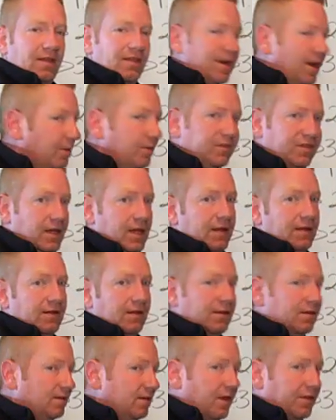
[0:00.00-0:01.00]
That was it.
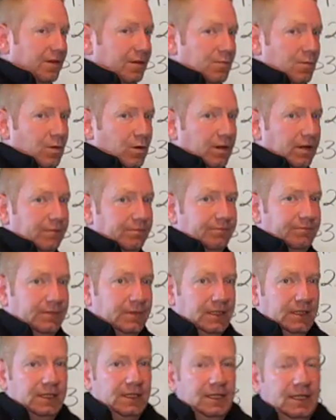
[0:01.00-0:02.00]
Nothing more.
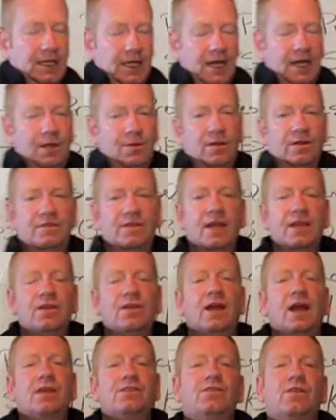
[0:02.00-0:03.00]
Anyways, thank
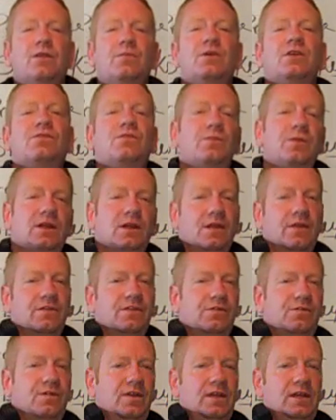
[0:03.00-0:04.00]
you guys very much for being on
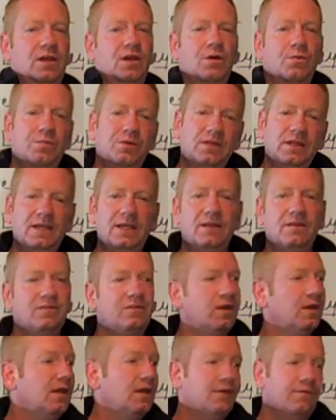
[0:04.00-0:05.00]
this video.
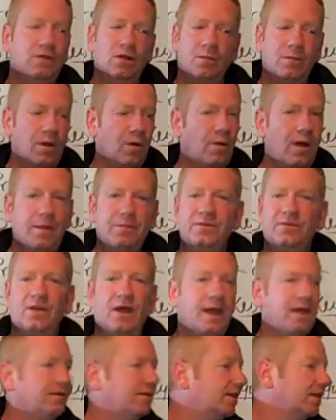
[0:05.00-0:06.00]
Please, if you're on my
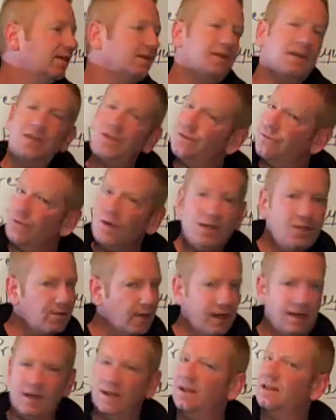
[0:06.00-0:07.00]
website, get your free
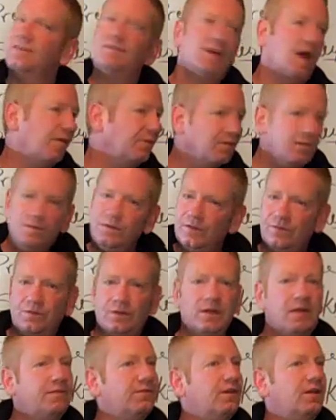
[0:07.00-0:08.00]
training. It's absolutely
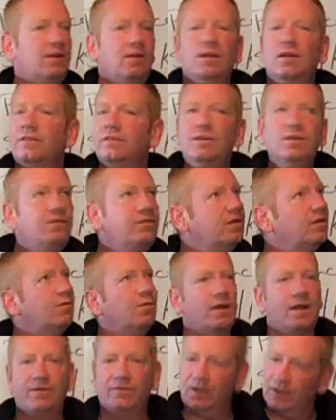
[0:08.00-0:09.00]
free. If you're here on YouTube,
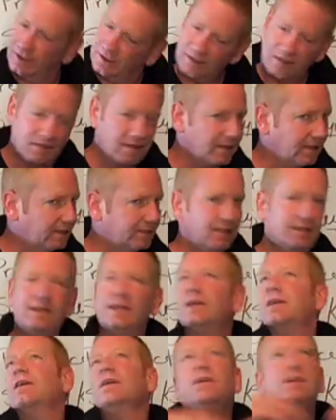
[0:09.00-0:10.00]
whatever, click on the
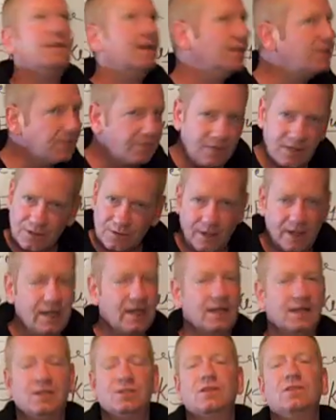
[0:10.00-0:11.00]
link. Get your free
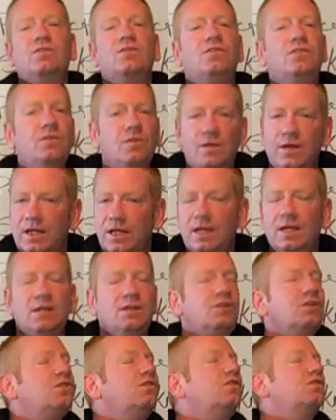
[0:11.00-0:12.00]
training. Just do it.
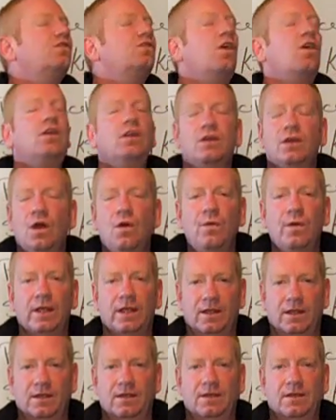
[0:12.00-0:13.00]
Just start
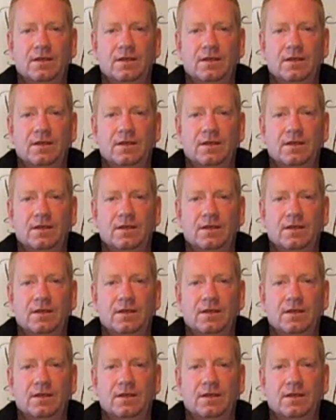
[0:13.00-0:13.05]
going.